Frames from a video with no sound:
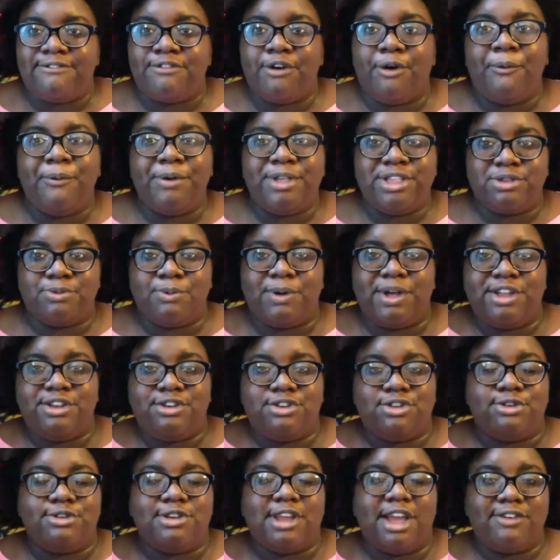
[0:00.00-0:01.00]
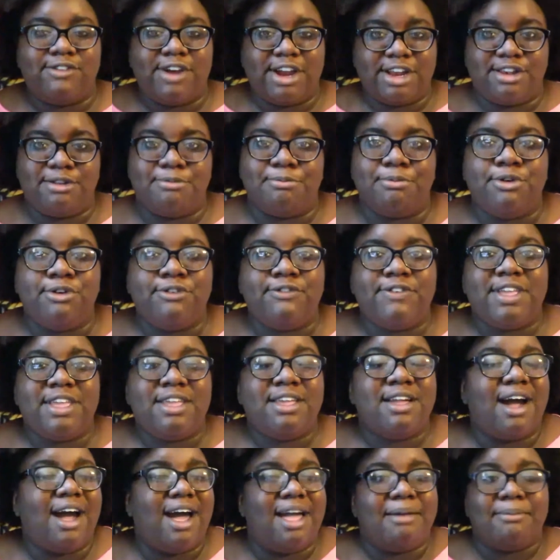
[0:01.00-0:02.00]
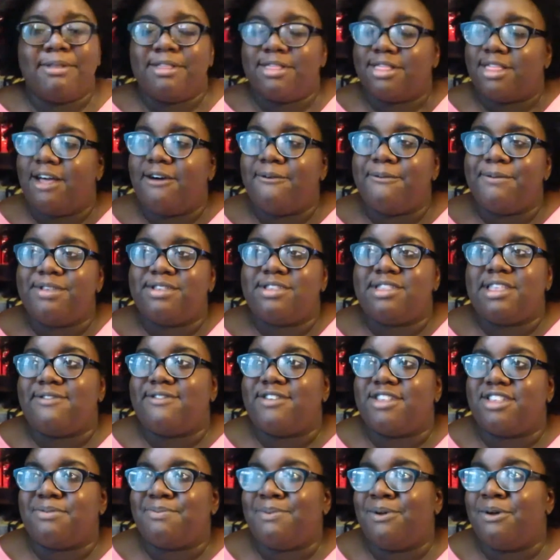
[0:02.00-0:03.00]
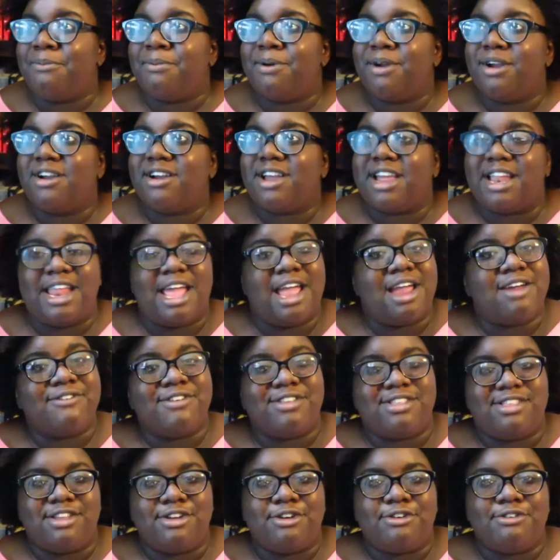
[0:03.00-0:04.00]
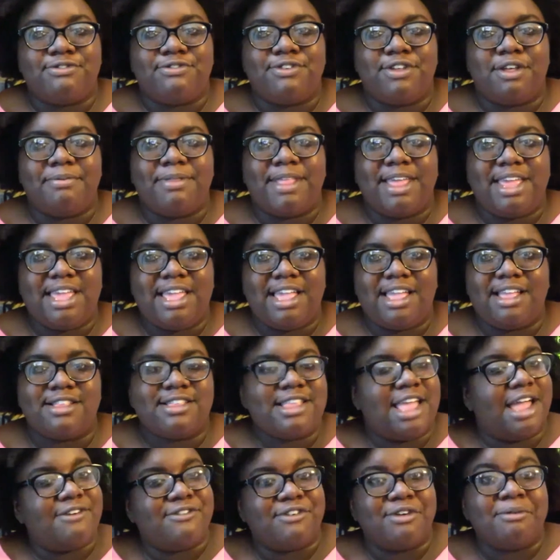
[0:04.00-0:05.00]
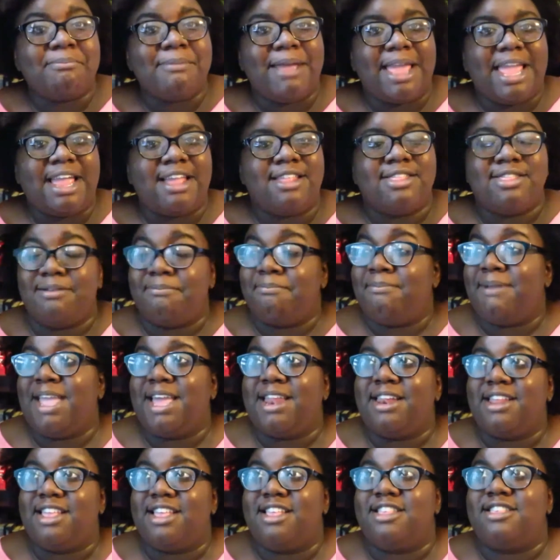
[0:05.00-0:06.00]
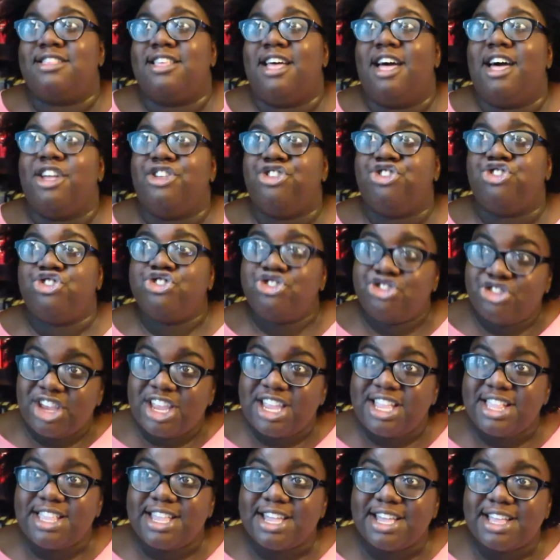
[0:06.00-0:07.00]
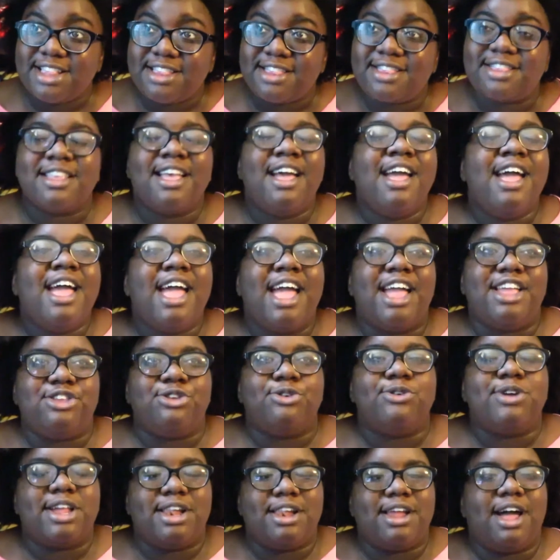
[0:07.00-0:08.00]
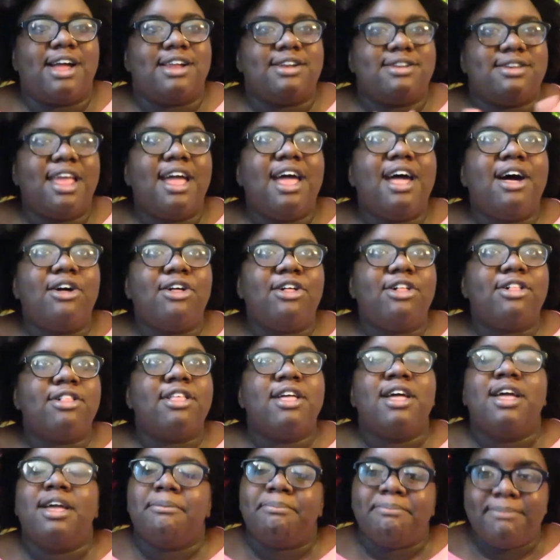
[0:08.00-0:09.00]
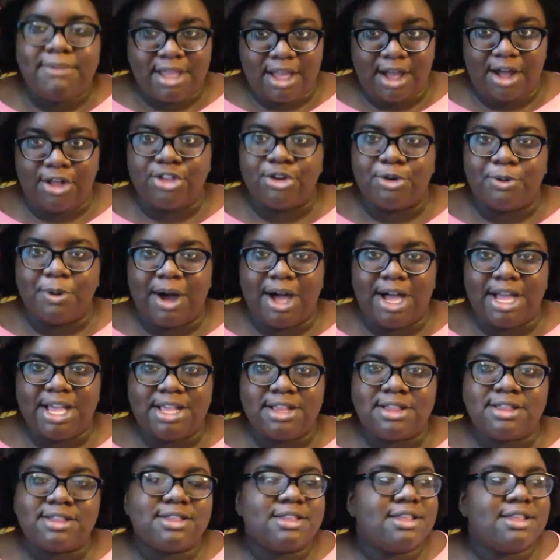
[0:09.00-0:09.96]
always wanted to direct a movie. I'm in love with Steven Spielberg and every single film that he has ever made. The man is a genius, and you cannot tell me otherwise.